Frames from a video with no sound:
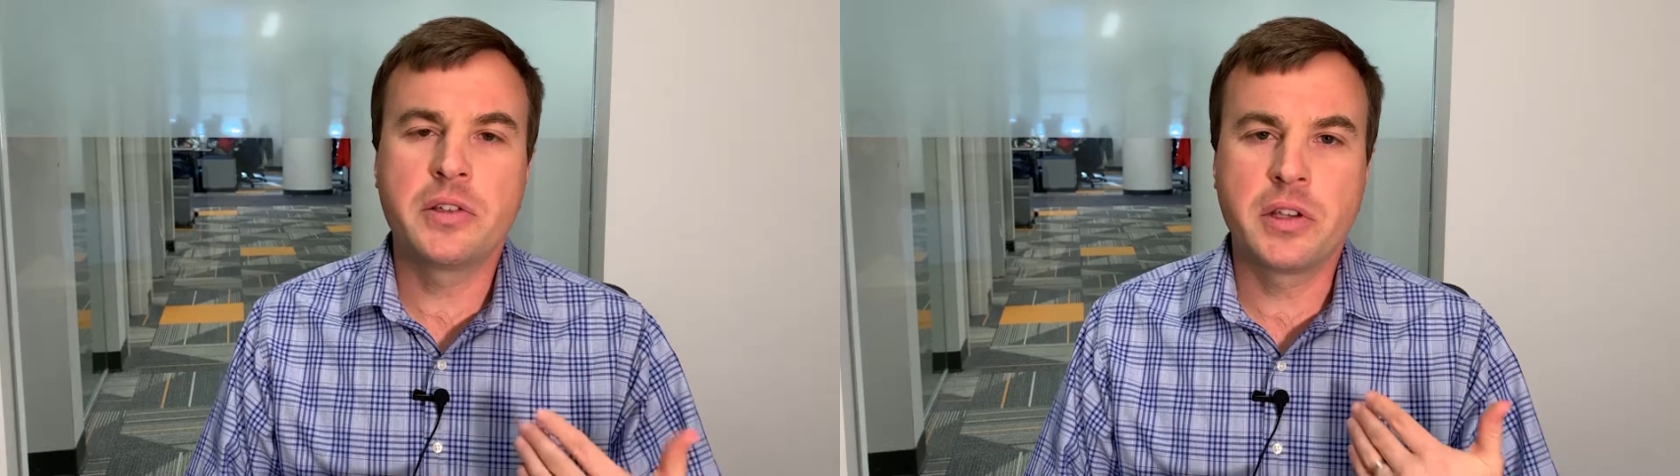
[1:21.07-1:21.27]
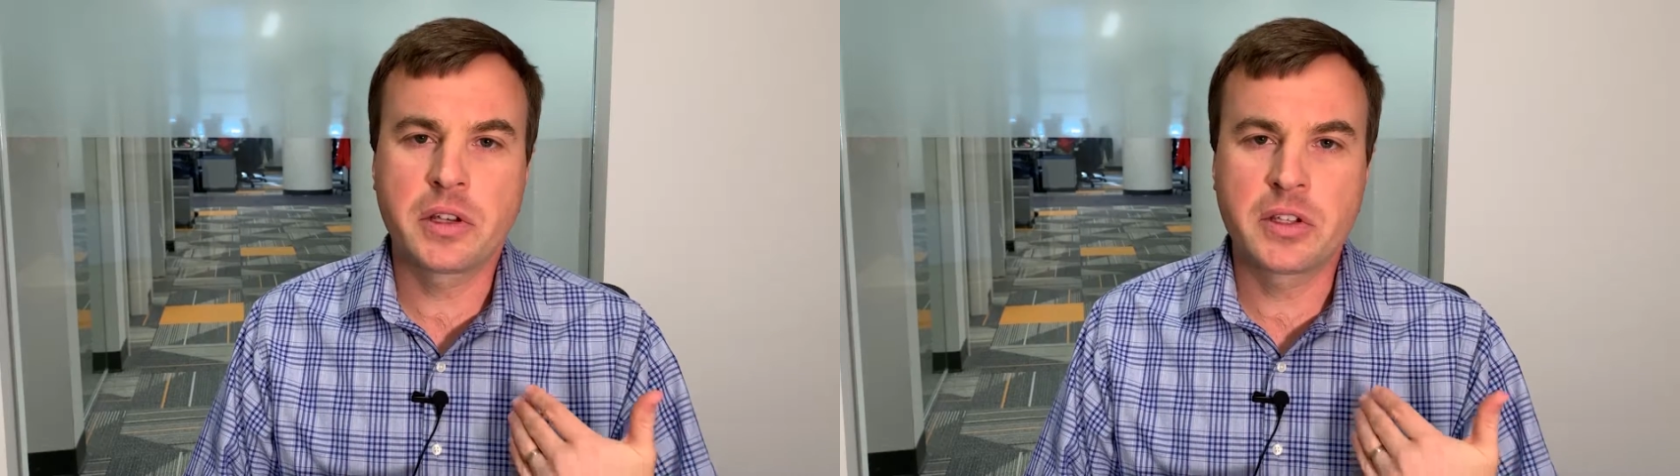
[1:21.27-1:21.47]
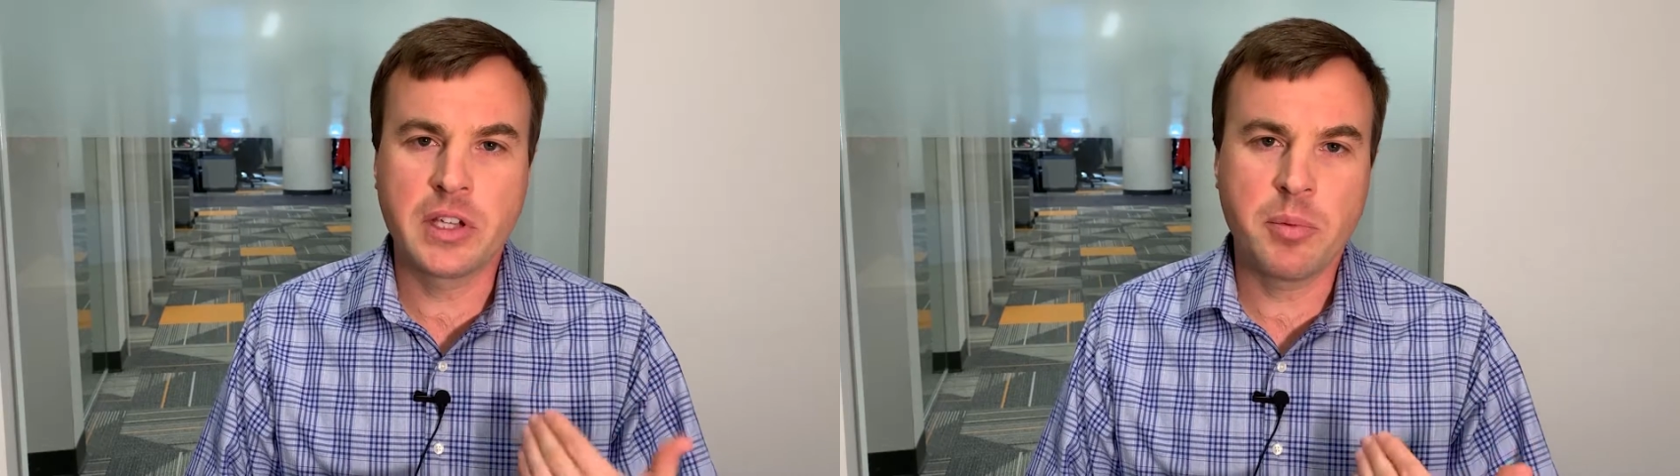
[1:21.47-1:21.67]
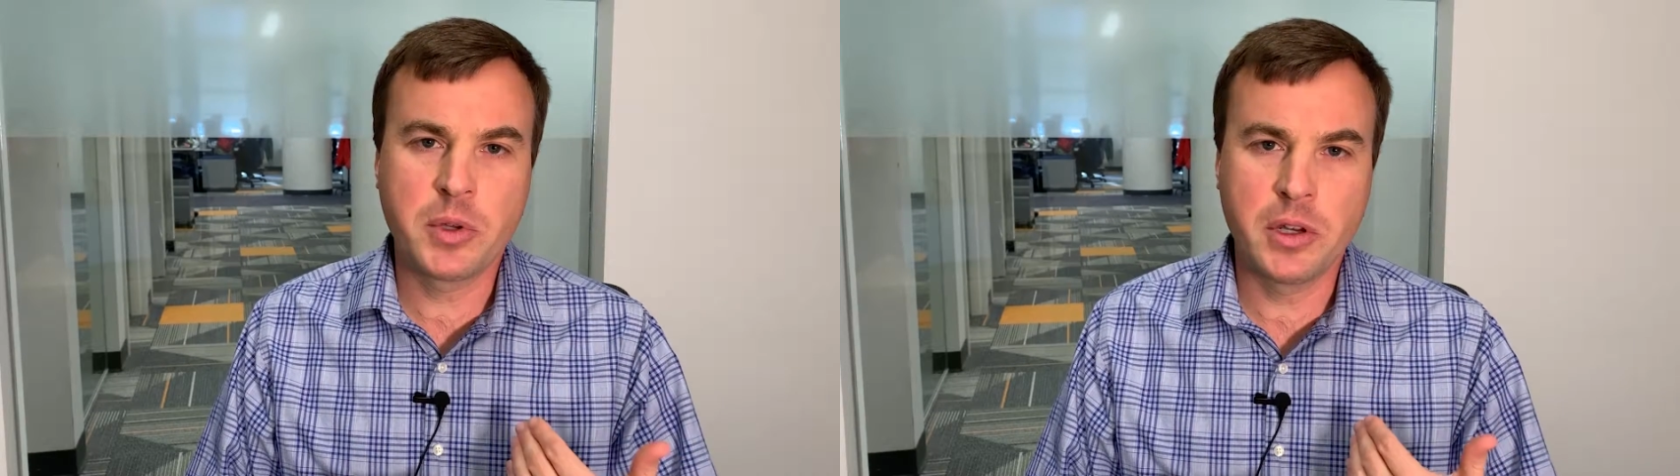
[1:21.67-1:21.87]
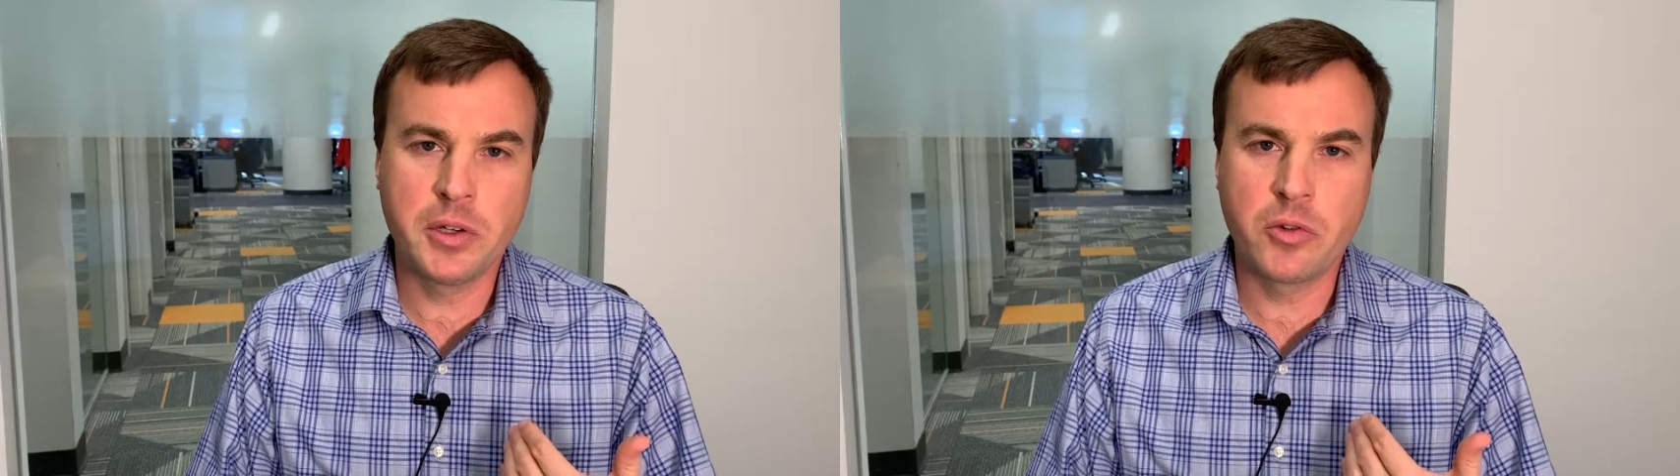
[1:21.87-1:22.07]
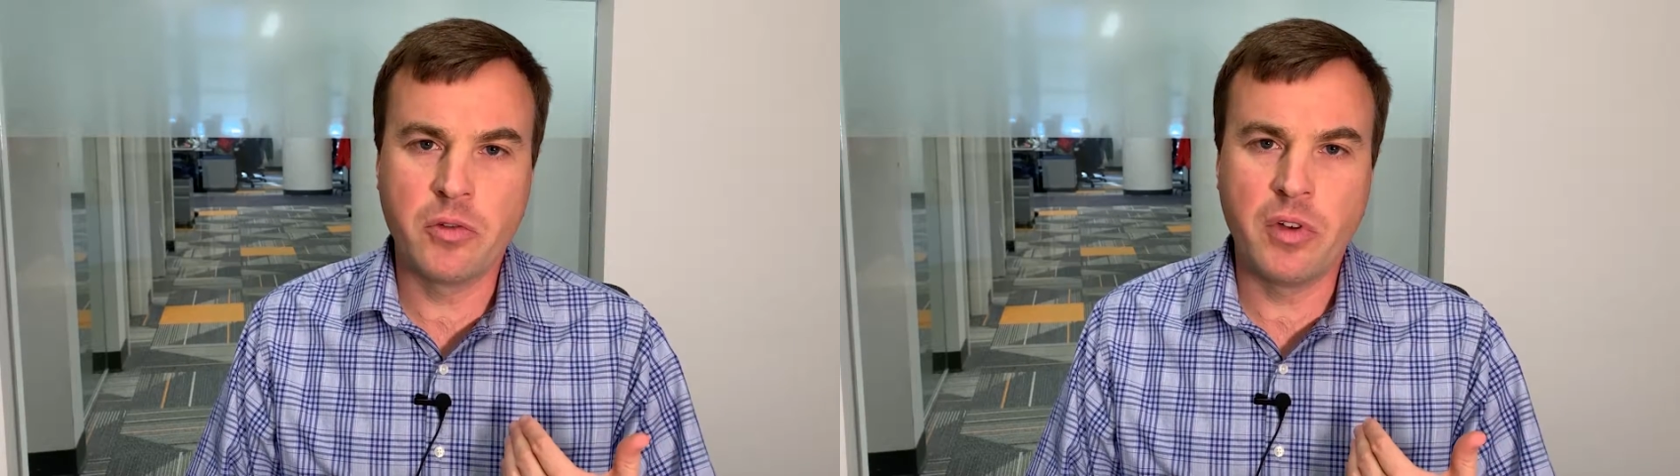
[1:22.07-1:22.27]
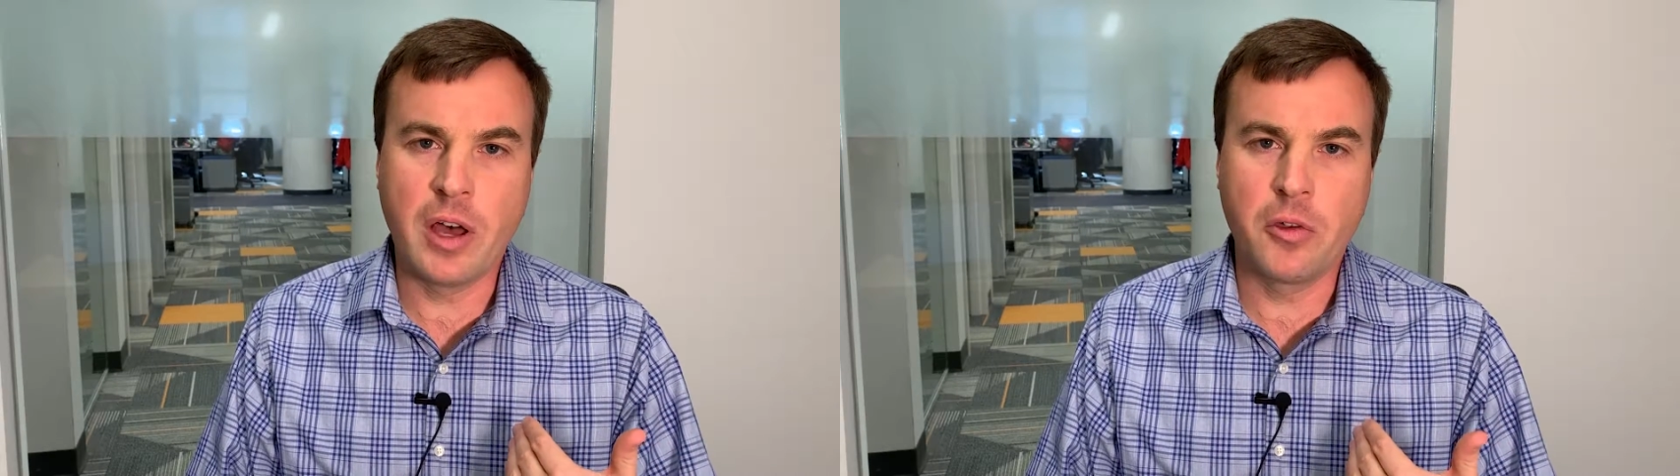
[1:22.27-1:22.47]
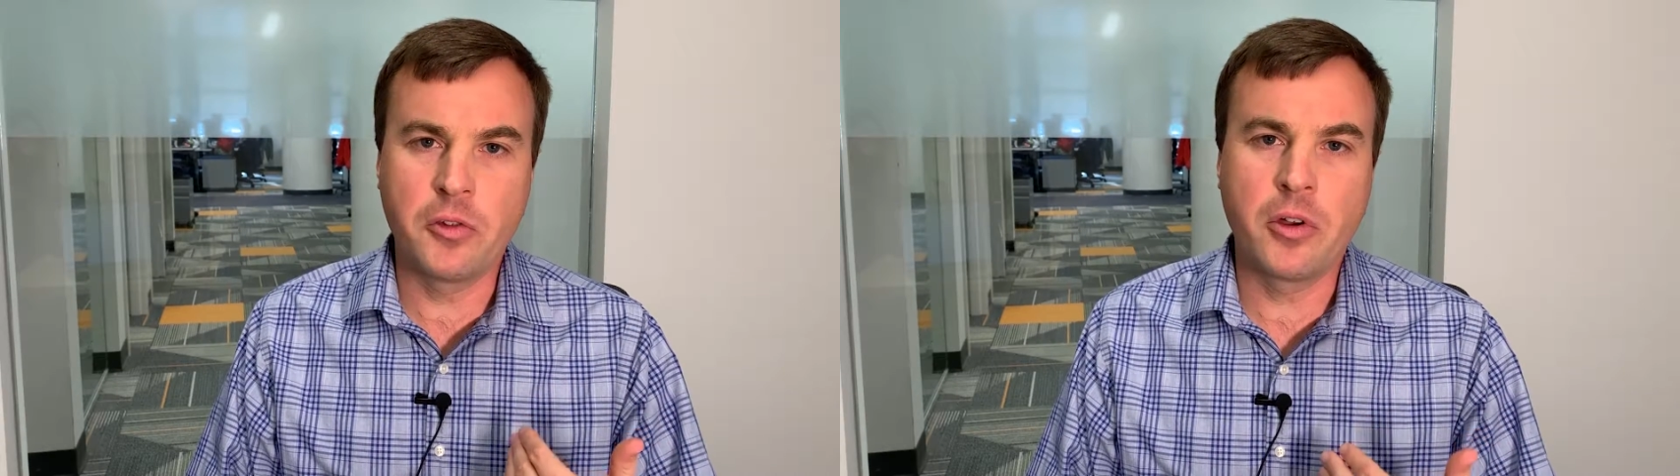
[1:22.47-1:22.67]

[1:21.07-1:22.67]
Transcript: is accepted into a value